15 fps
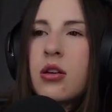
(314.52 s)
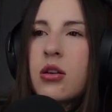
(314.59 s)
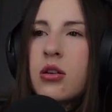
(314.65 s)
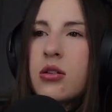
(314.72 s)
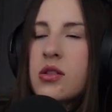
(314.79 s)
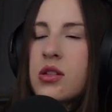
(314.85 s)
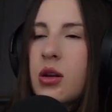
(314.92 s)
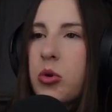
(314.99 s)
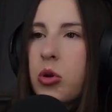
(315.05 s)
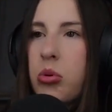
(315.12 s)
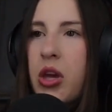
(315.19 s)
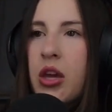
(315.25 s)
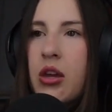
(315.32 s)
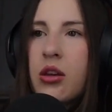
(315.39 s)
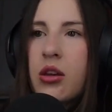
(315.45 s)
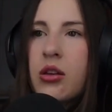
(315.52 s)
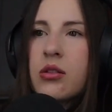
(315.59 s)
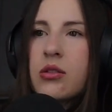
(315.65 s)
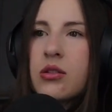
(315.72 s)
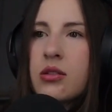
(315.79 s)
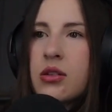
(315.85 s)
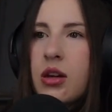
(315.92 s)
stomach
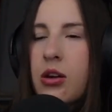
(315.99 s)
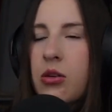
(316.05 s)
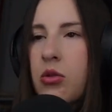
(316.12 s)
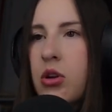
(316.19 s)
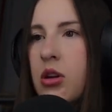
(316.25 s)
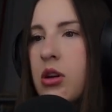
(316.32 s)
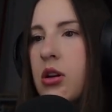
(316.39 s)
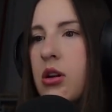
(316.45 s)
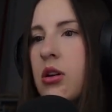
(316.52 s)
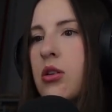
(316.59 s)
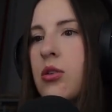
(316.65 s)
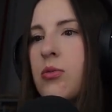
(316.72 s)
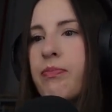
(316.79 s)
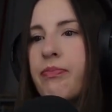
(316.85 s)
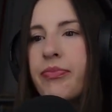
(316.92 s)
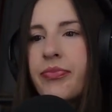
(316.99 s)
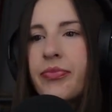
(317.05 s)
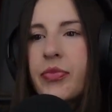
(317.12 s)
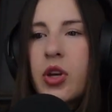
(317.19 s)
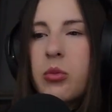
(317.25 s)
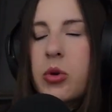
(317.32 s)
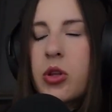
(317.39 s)
pains, diarrhea.
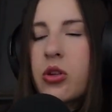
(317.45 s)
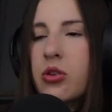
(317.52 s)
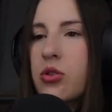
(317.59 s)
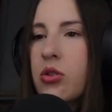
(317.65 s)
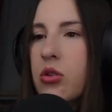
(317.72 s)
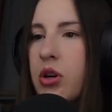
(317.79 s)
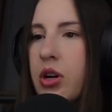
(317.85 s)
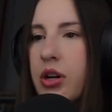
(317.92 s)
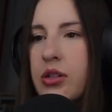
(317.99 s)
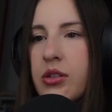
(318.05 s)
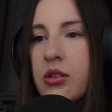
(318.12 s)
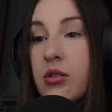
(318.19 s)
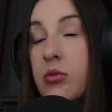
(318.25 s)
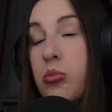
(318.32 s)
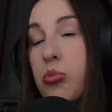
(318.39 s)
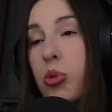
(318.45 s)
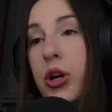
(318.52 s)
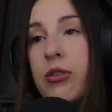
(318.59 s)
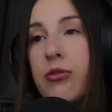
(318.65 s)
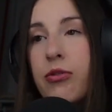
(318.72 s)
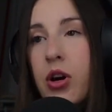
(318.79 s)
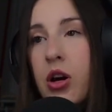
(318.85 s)
I mean, there's all kinds of
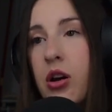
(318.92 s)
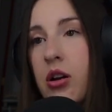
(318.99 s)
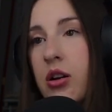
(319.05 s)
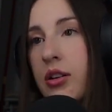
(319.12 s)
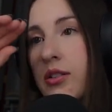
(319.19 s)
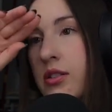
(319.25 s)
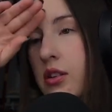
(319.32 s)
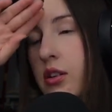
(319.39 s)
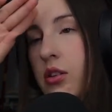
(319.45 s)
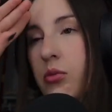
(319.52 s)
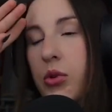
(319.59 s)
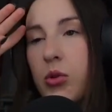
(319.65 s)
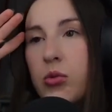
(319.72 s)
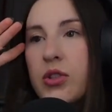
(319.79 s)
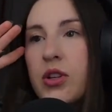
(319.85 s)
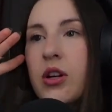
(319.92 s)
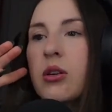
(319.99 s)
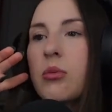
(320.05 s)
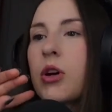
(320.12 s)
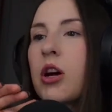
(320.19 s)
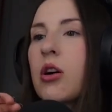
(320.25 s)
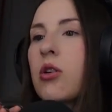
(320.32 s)
brain fog is another one we'll
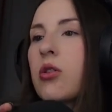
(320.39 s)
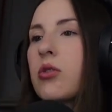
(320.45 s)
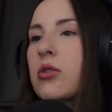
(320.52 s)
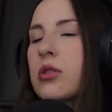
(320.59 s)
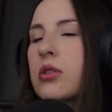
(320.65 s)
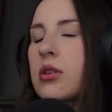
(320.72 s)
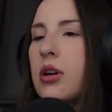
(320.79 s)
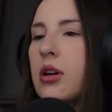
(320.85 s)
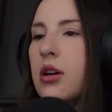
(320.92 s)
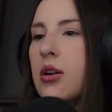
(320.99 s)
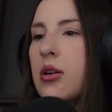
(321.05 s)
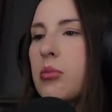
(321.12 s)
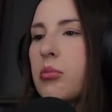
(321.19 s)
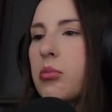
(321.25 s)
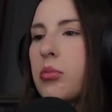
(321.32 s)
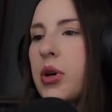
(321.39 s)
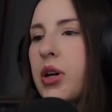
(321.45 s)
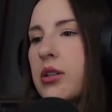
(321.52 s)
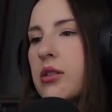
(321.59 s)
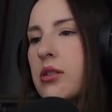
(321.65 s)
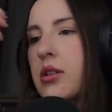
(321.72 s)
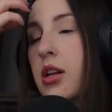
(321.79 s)
talk about.
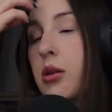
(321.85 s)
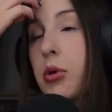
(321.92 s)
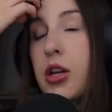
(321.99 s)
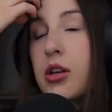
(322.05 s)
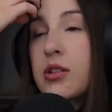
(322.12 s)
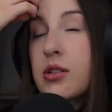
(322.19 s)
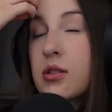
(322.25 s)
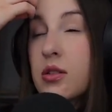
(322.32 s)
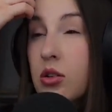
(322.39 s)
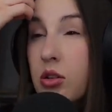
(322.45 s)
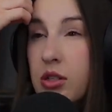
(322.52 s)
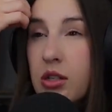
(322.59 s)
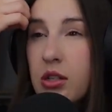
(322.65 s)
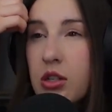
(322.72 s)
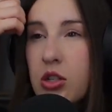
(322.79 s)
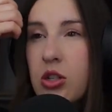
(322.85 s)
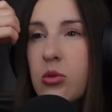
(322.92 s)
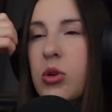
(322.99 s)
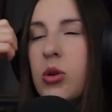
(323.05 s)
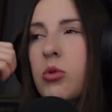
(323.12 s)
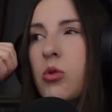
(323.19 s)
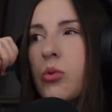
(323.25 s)
But anyway, it's a serious
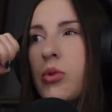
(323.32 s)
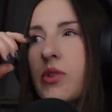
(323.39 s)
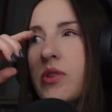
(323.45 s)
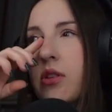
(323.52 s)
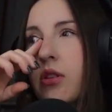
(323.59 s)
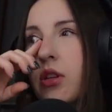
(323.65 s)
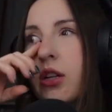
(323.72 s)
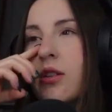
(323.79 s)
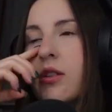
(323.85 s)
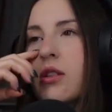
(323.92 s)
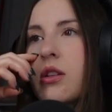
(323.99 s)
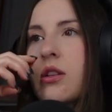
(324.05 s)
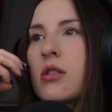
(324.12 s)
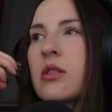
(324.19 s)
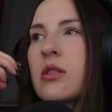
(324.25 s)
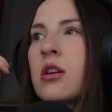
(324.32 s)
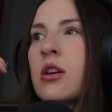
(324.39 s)
condition. People with celiac disease